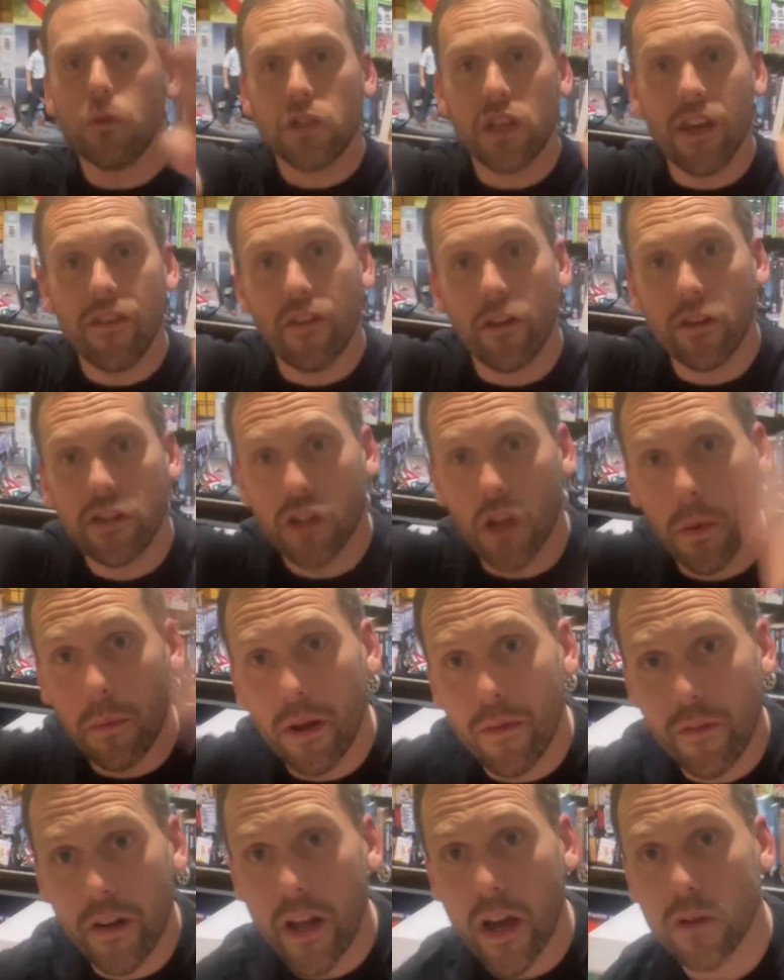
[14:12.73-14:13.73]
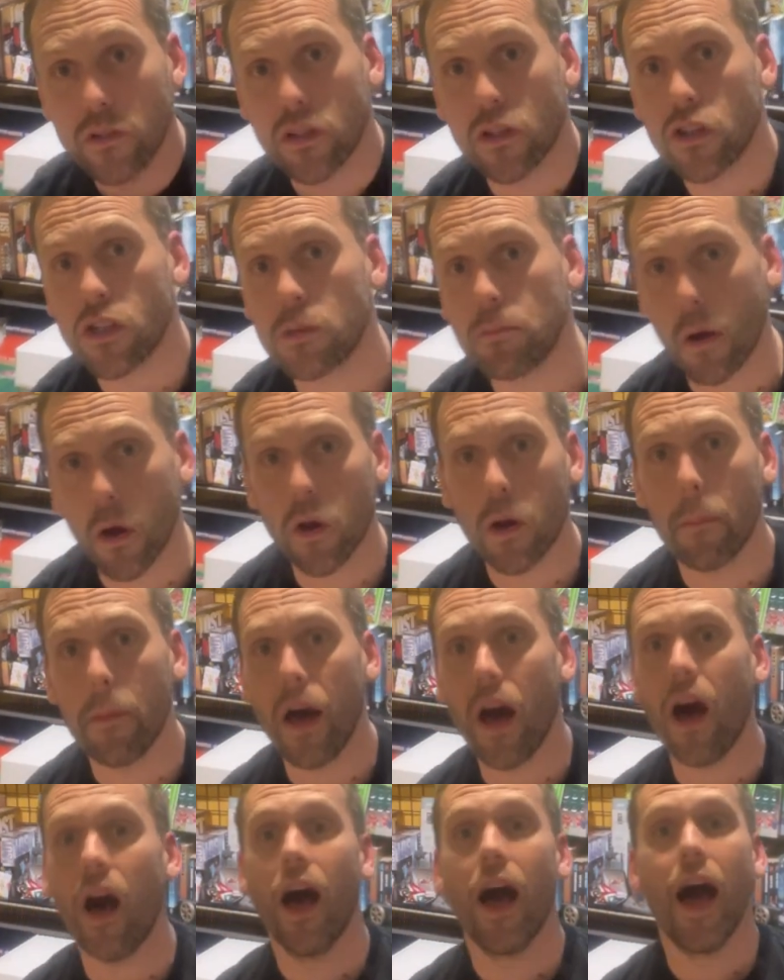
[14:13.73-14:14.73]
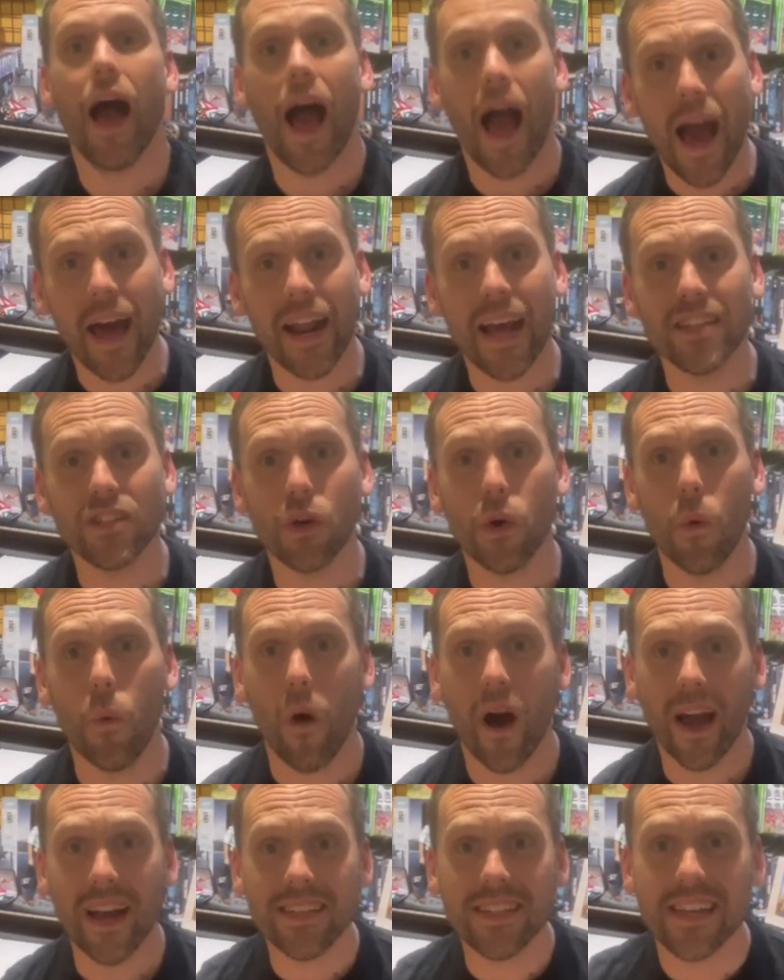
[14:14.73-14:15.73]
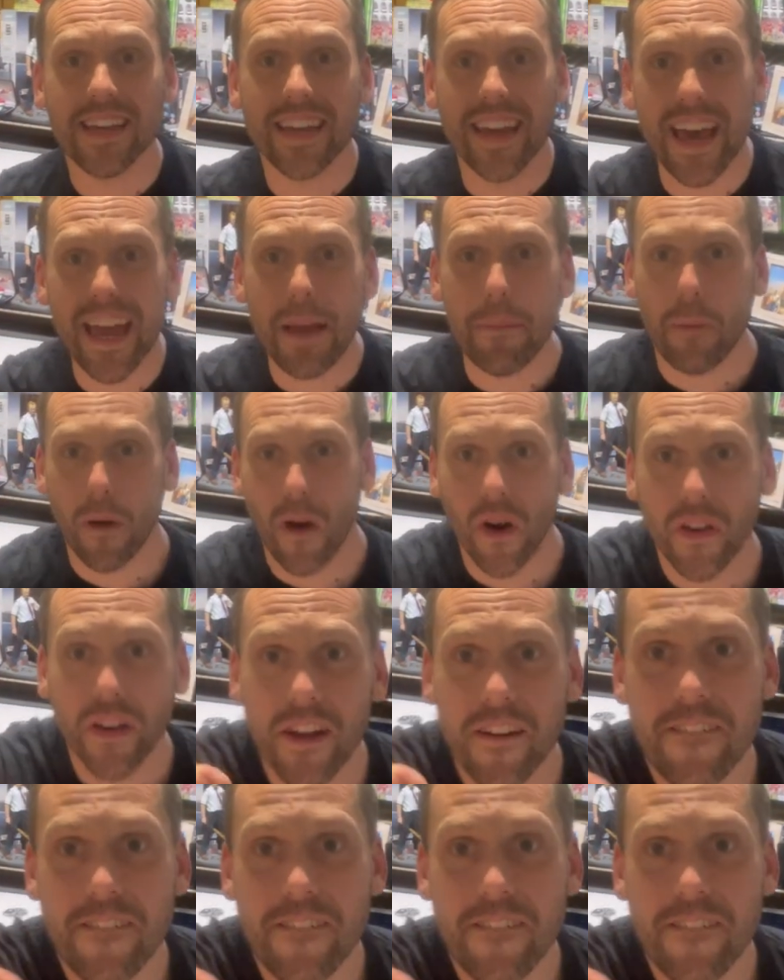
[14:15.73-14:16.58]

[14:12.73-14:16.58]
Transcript: see you very soon in the videos I just spoke about. And as always, keep on